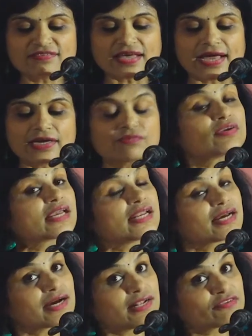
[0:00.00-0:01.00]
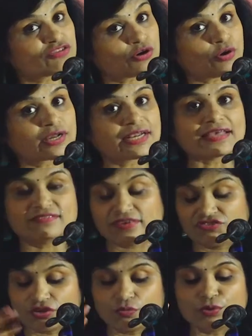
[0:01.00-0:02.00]
Scientific and Cultural
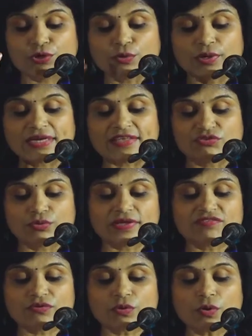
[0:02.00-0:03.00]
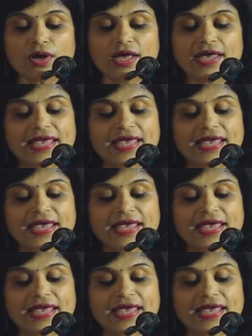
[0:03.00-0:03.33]
Organization, we know it as UNESCO,